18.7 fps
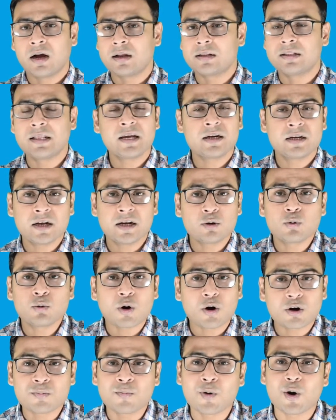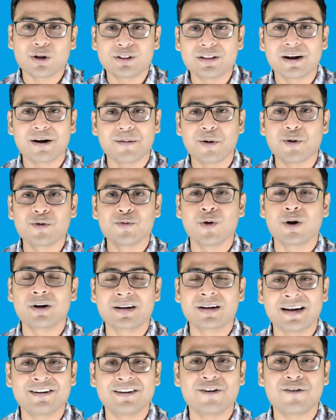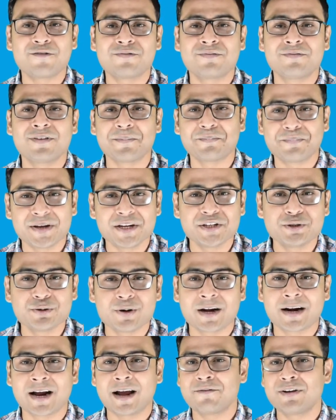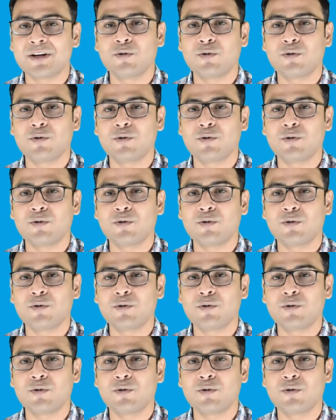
They do not bother about what kind of web page you are having,